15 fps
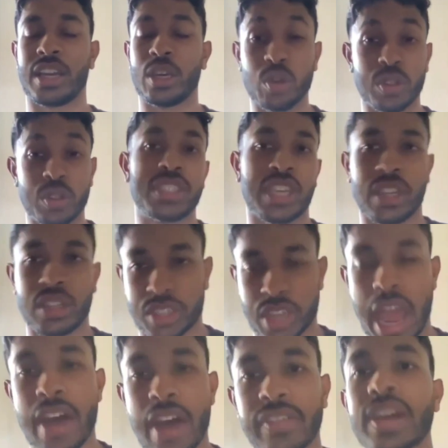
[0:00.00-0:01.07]
good skill to
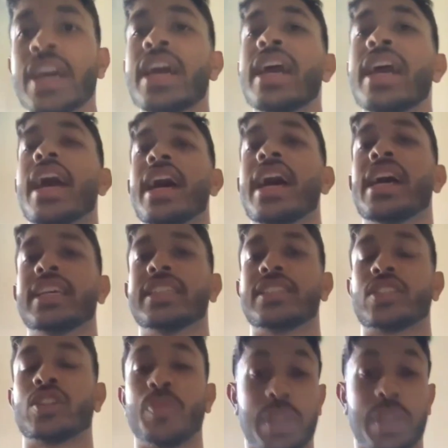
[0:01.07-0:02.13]
have
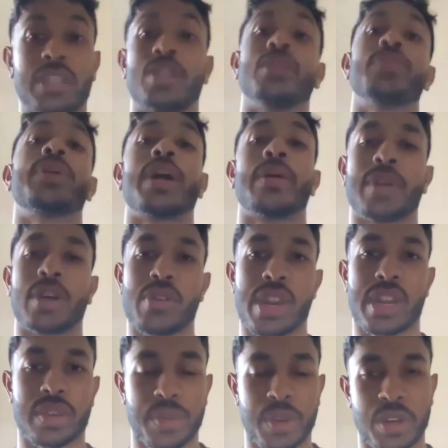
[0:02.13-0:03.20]
as to become a
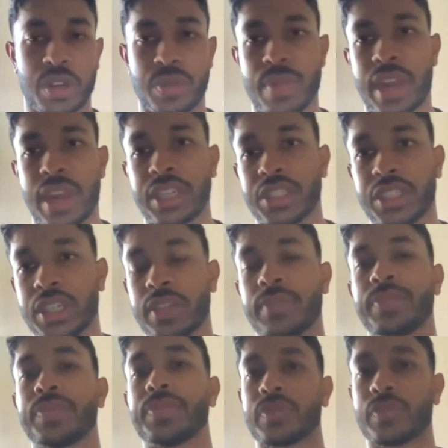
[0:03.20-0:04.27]
great community manager,
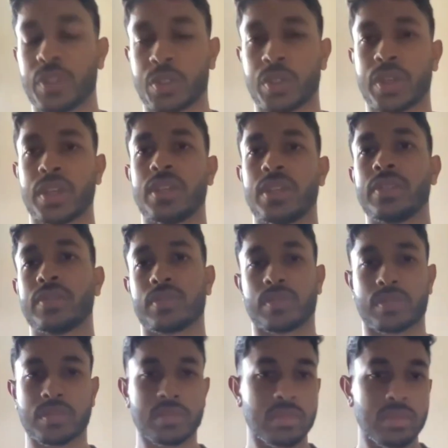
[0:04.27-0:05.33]
for sure.
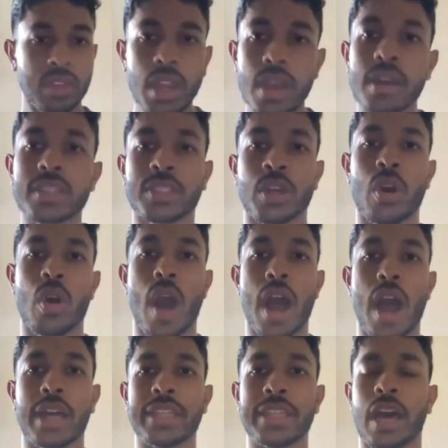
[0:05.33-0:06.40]

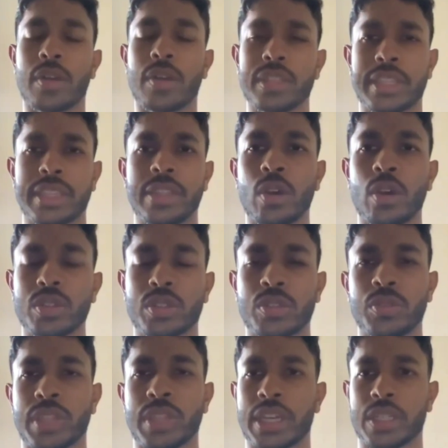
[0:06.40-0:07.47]
So those
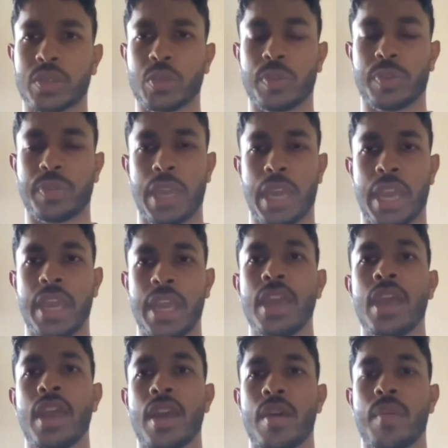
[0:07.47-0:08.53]
two things would be
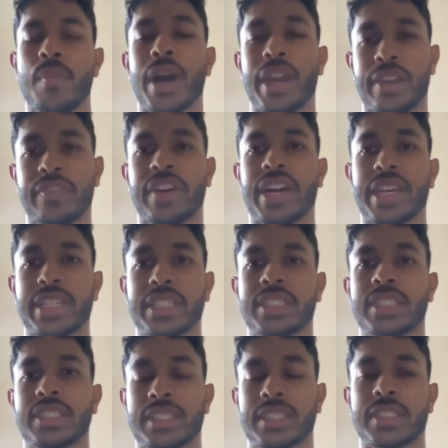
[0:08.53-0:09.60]
my
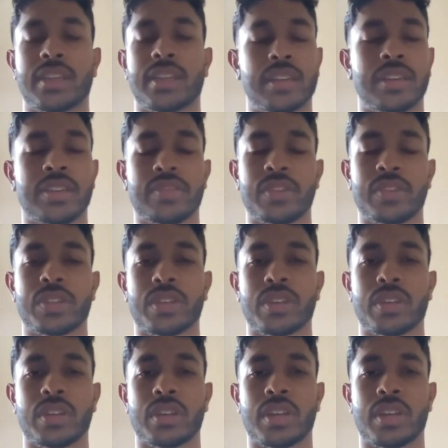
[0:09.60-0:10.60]
advice, for sure.